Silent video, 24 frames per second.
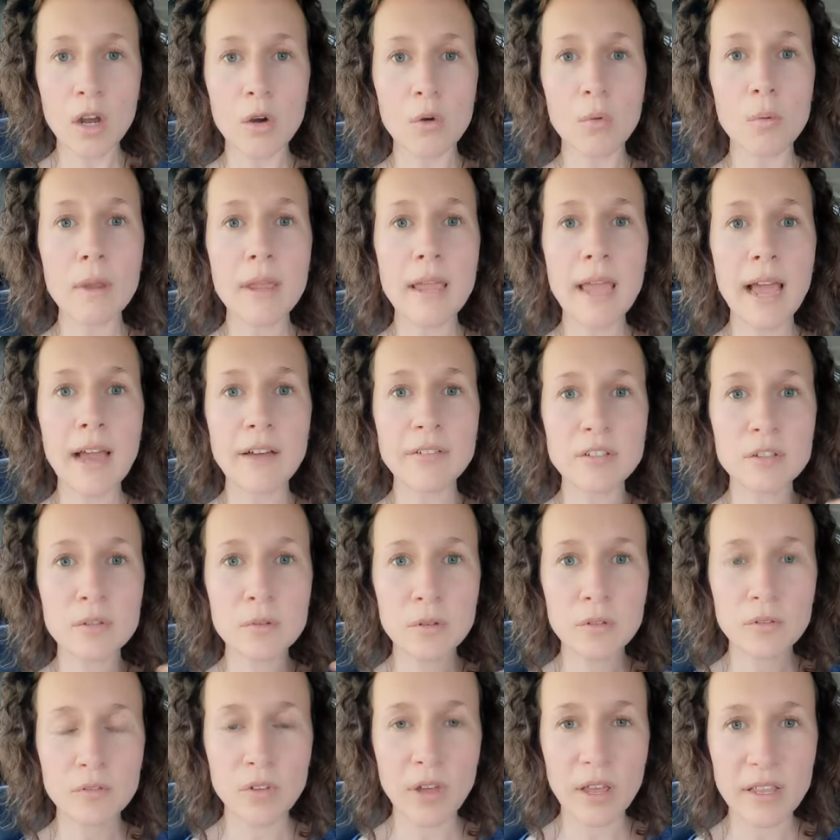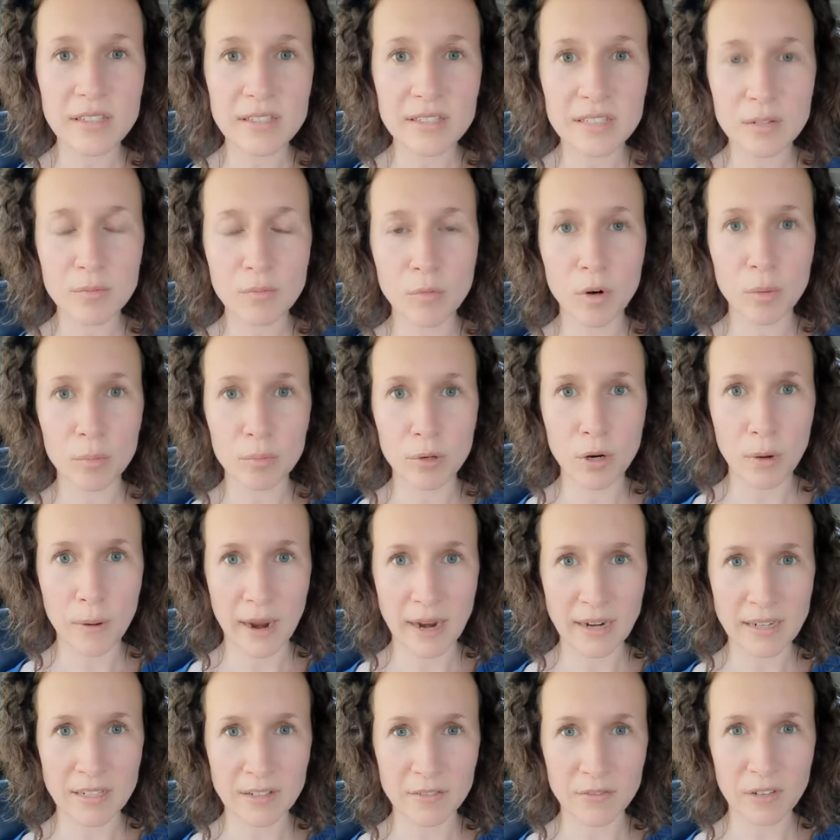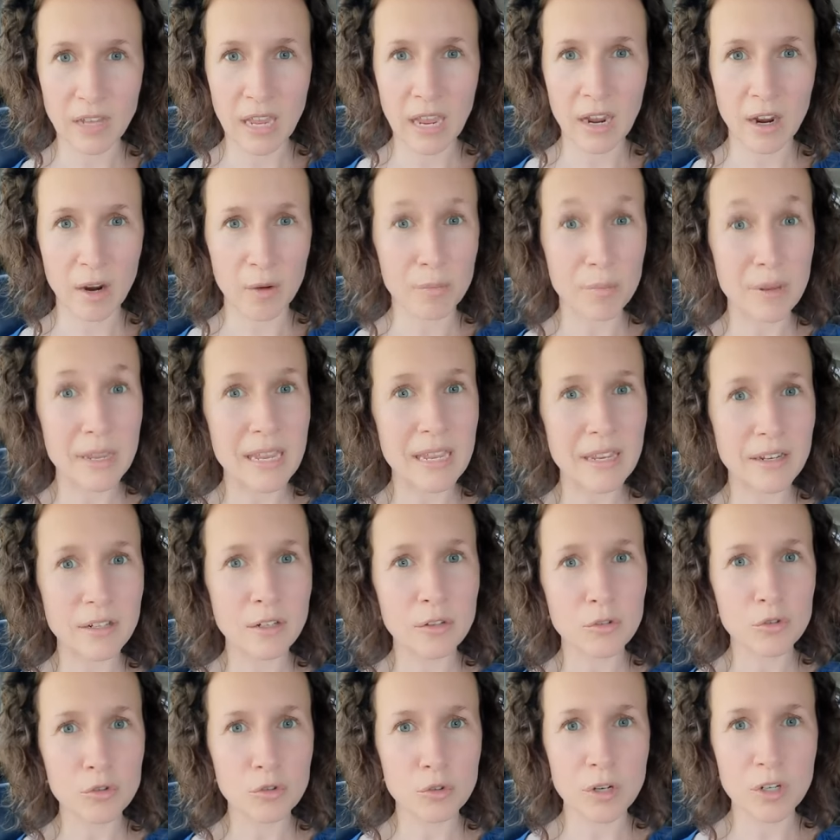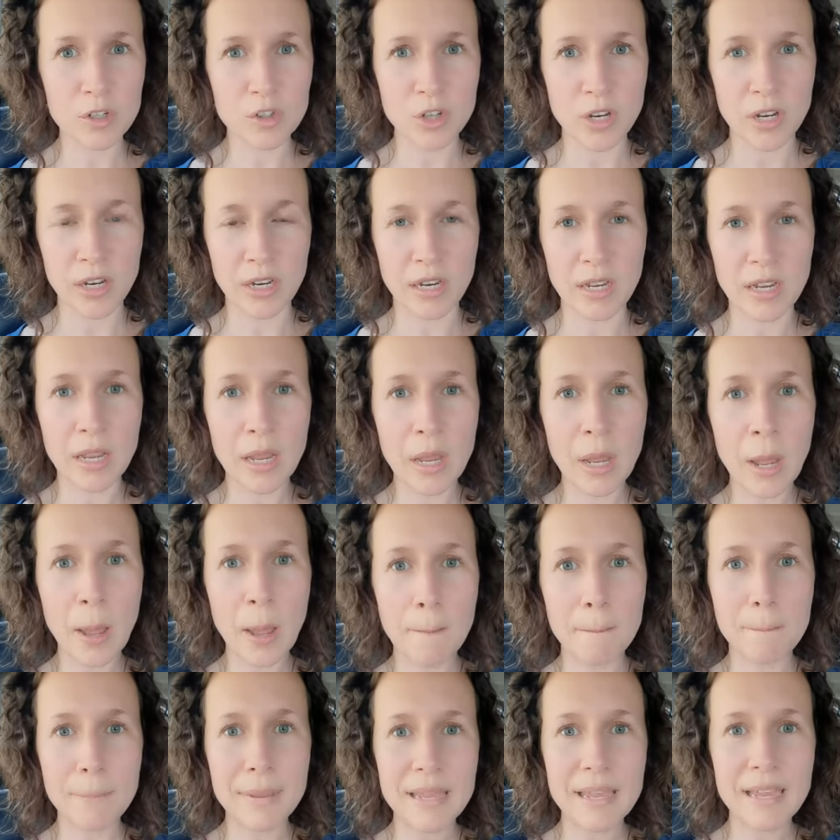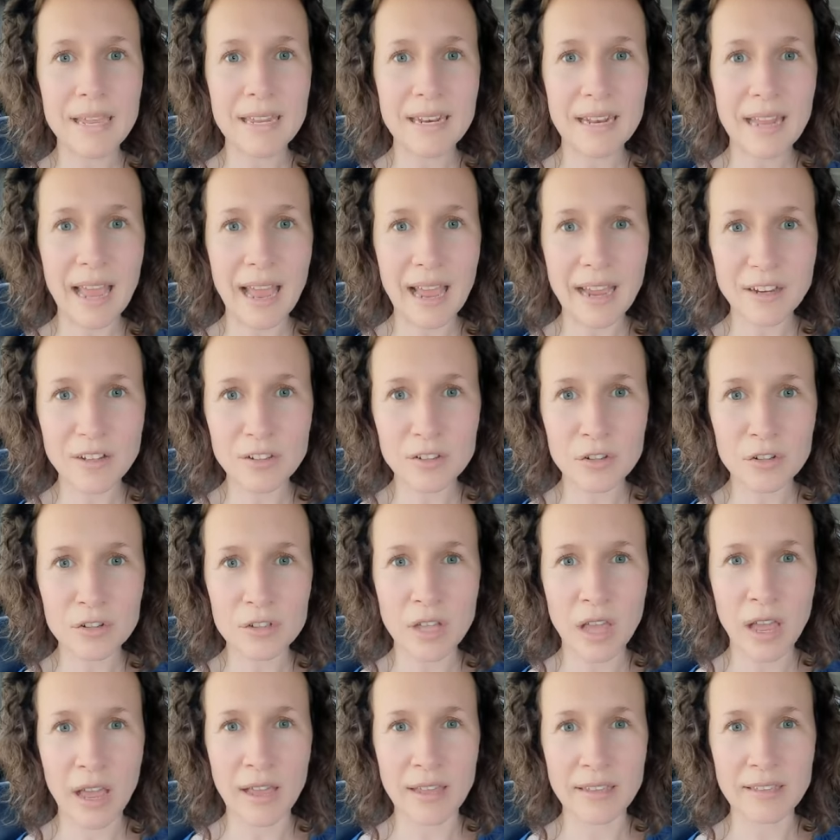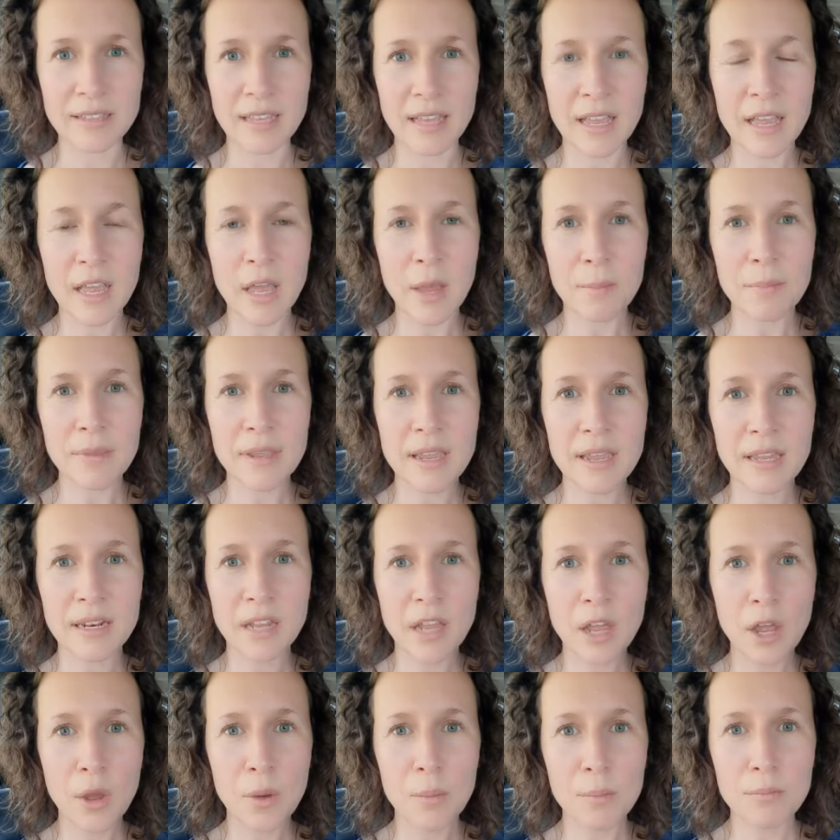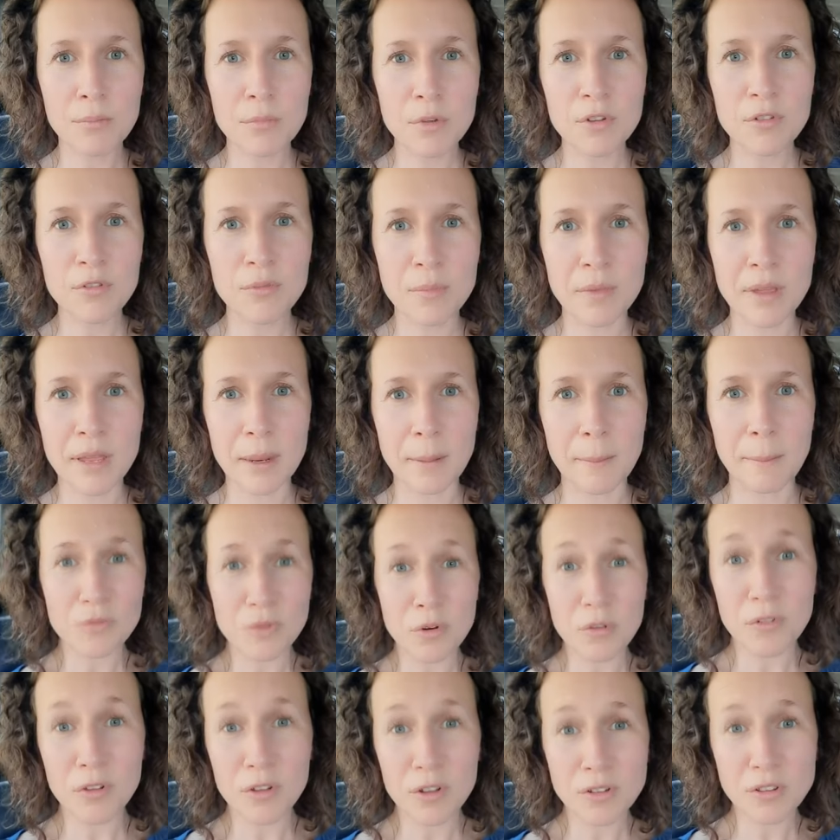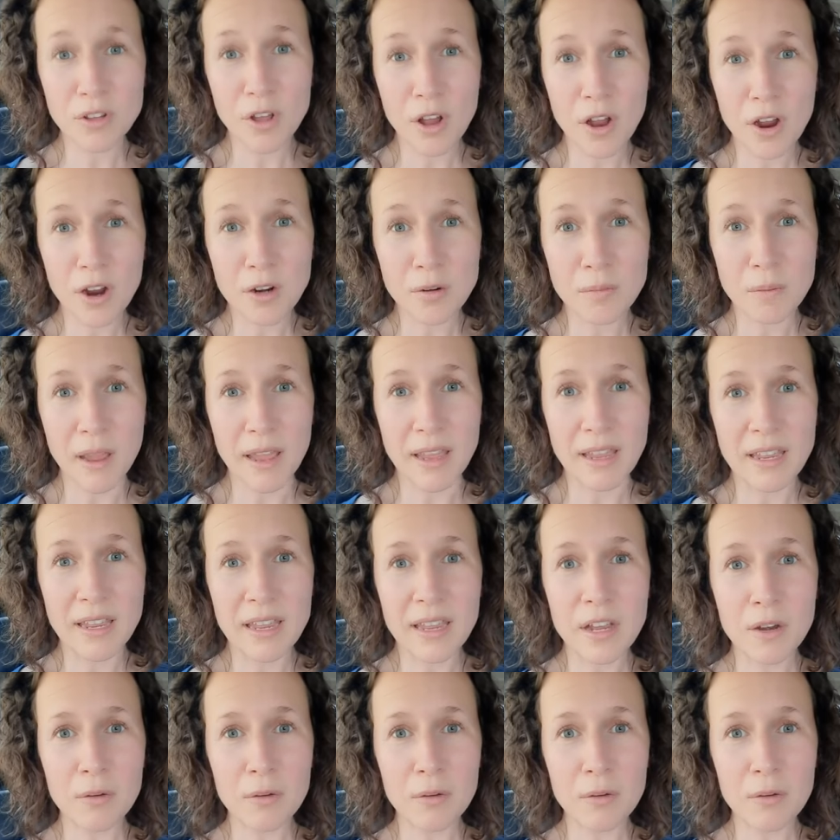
We have to invest in more proactive care, be it nutrition, be it exercise, be it movement. We've learned the hard way.